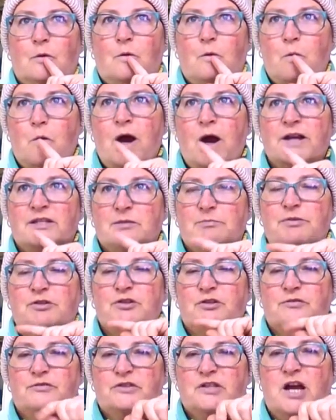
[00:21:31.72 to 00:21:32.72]
quite a
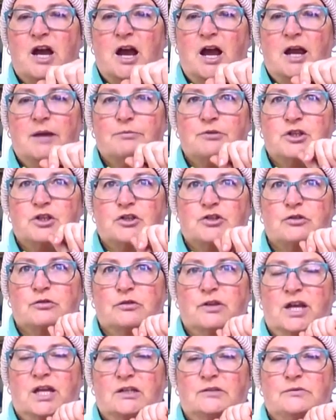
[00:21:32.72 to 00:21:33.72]
bit of time to
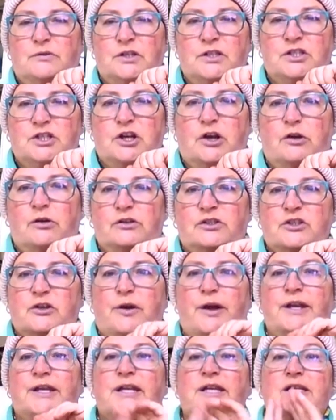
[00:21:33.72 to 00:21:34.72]
do that video.
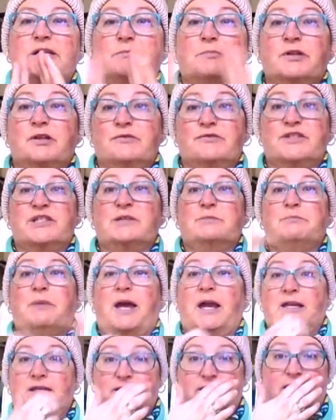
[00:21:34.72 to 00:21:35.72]
So I need a bit of
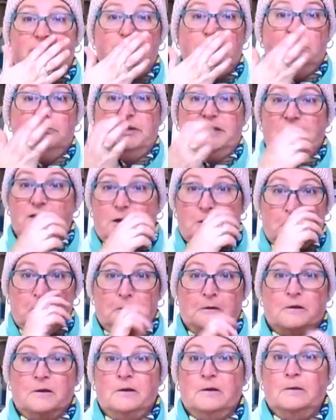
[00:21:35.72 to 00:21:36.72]
space. That will be done
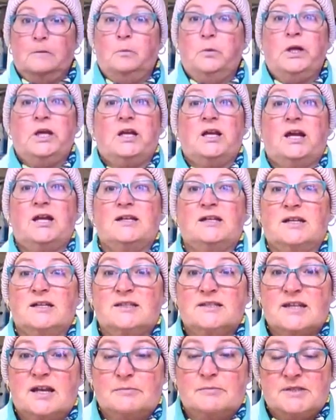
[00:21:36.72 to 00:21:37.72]
on a weekend
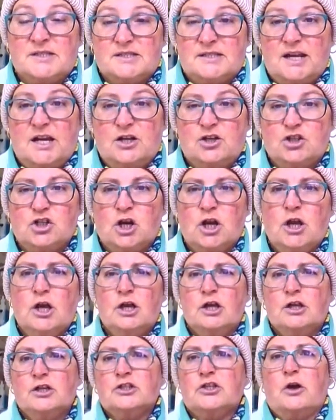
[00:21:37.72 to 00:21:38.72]
at some stage.
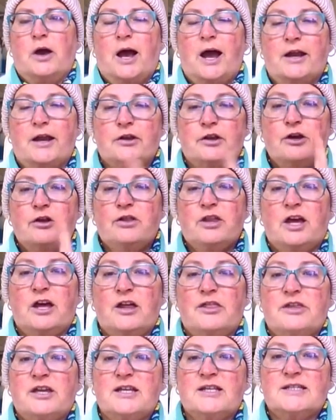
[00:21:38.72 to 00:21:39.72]
So I know there
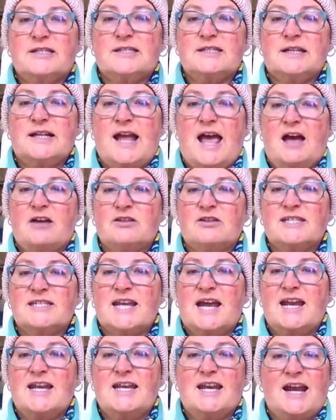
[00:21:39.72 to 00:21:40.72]
are things still
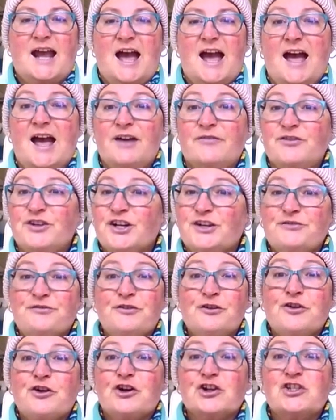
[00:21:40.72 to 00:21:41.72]
outstanding. I have not
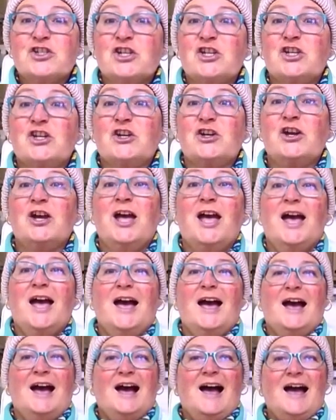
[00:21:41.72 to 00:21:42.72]
forgotten you.
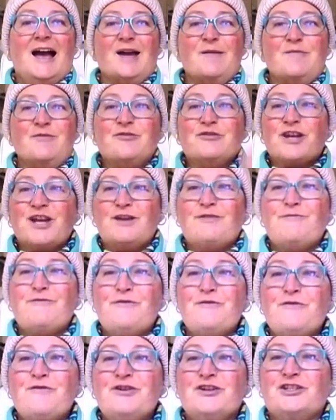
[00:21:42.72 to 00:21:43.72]
I'm looking
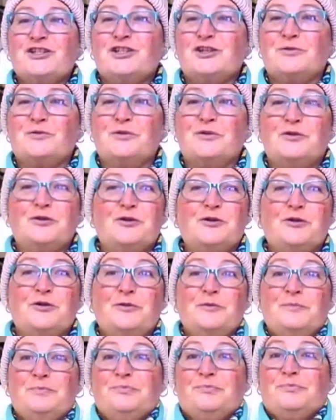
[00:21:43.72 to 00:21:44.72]
forward
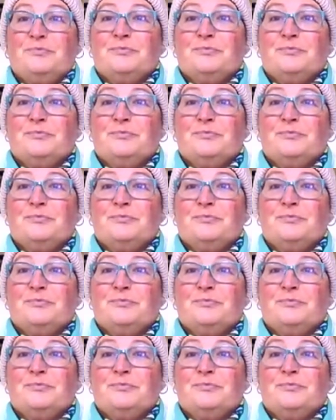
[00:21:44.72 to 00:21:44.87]
to